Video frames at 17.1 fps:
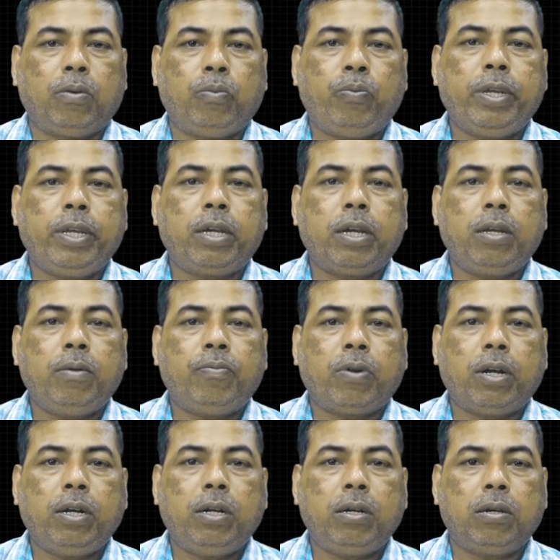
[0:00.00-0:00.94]
We can
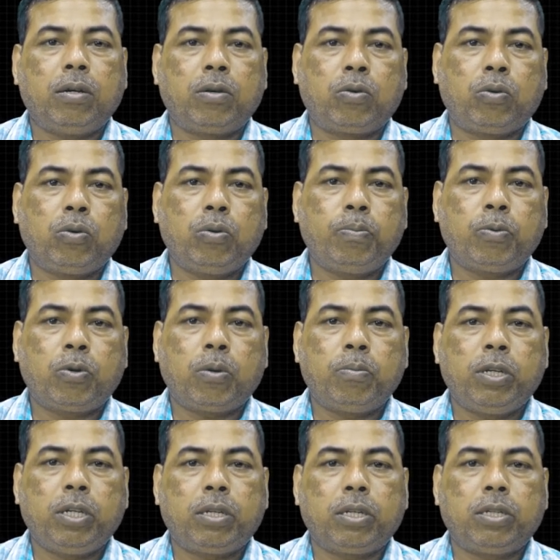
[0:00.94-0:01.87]
find a group
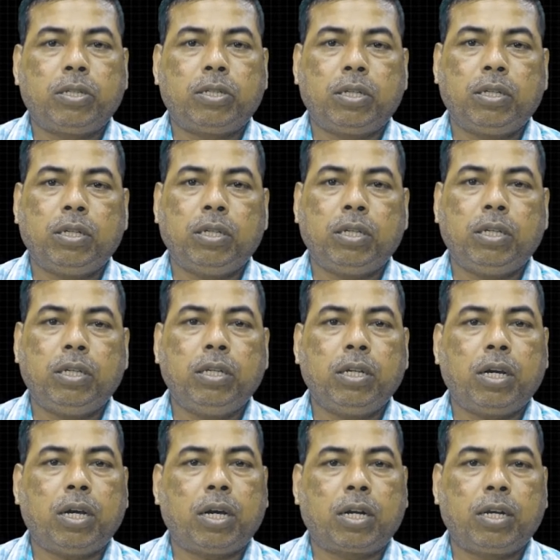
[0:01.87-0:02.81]
communication
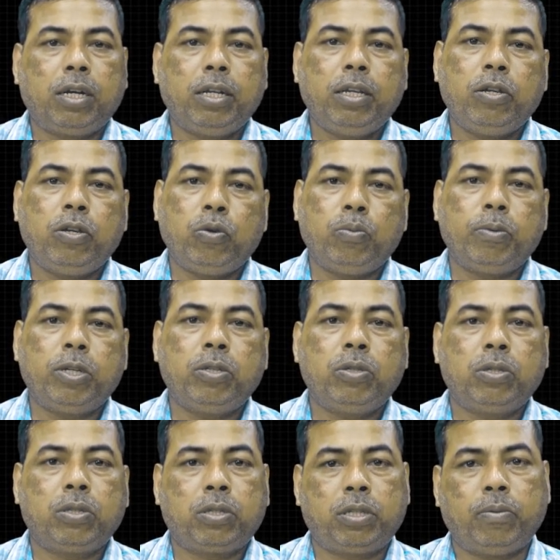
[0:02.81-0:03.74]
in early human
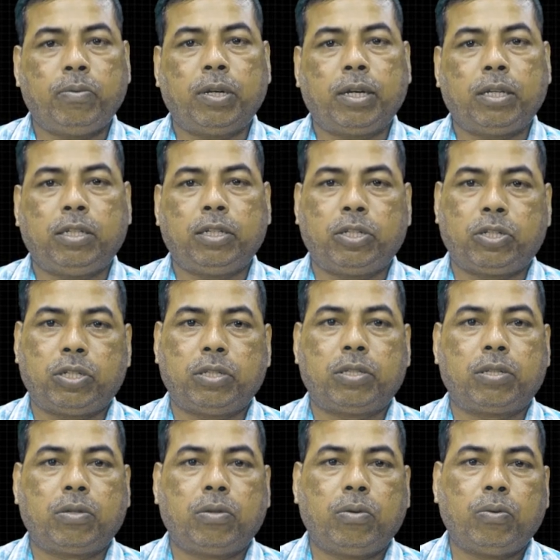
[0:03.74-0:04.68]

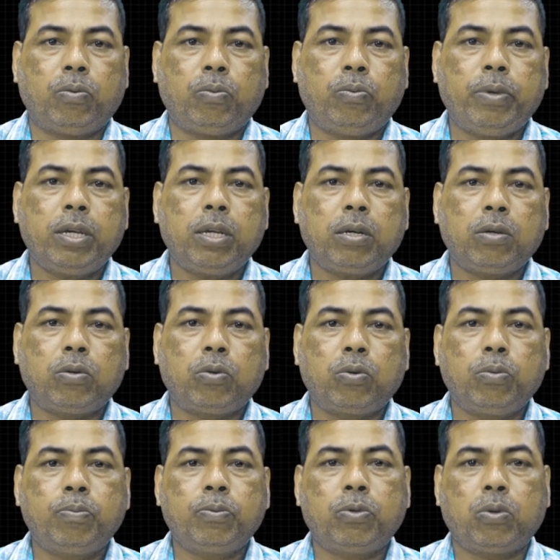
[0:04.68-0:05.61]
civilizations, where
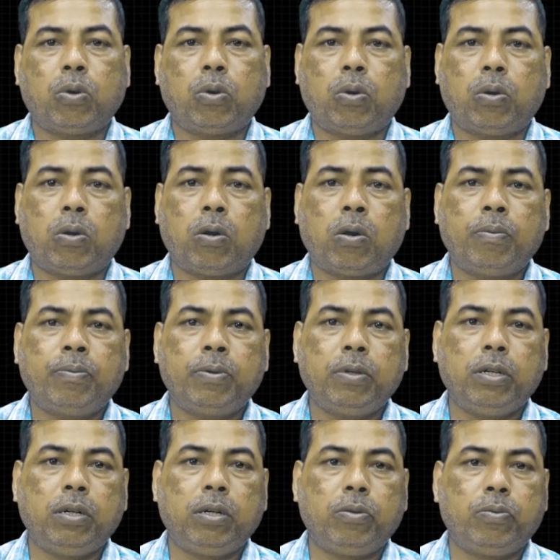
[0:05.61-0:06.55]
groups of
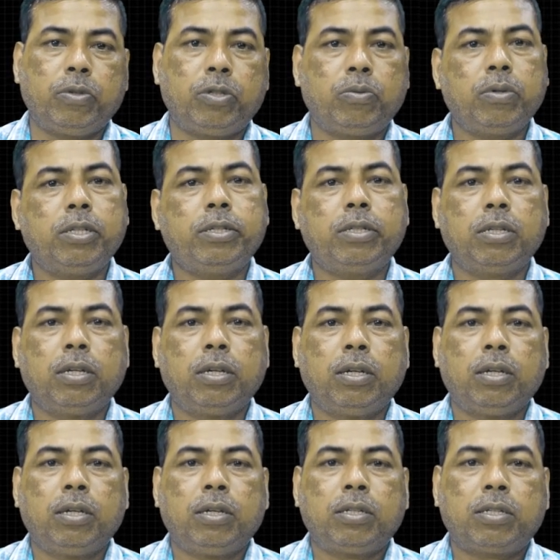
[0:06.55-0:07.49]
individuals
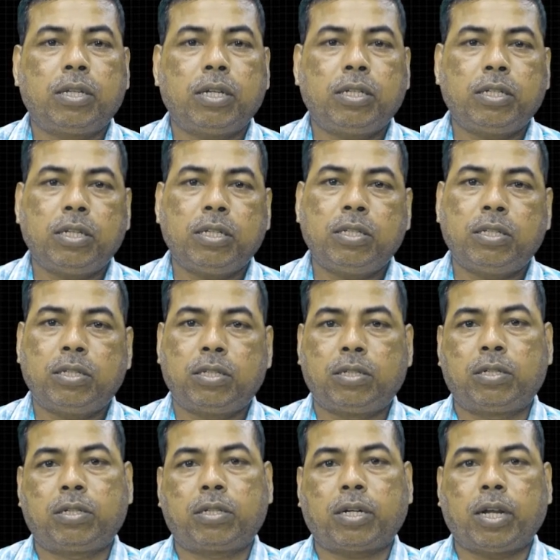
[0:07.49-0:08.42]
such
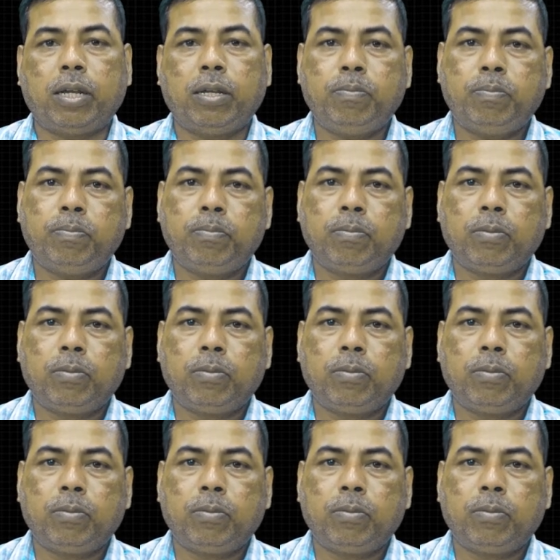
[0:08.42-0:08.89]
as tribe